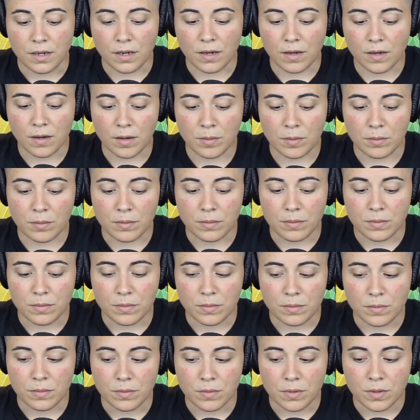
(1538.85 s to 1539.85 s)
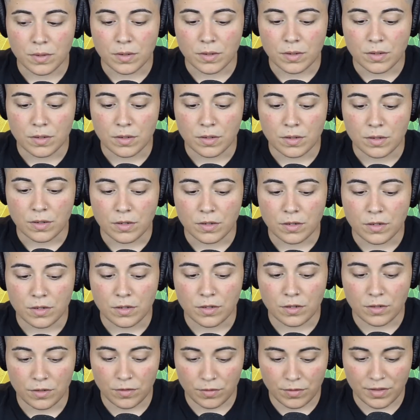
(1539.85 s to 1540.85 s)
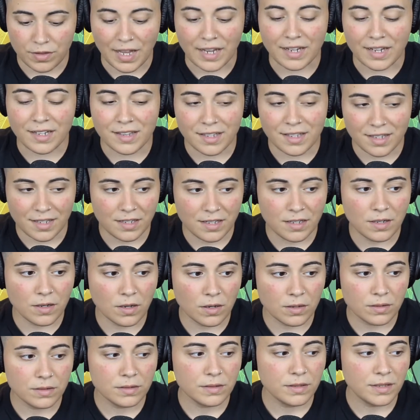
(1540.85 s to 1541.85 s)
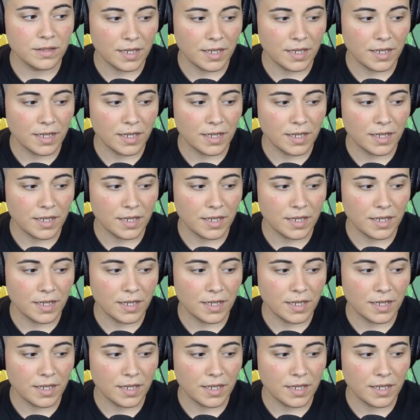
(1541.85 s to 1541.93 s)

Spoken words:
You thank the ego.